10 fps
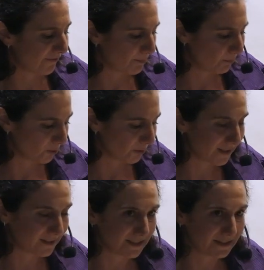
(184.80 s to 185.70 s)
of
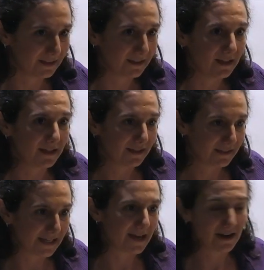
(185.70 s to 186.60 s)
impunity.
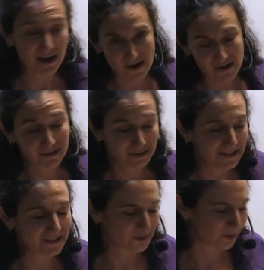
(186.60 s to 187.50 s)
They are
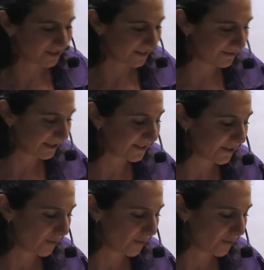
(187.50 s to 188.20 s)
in solidarity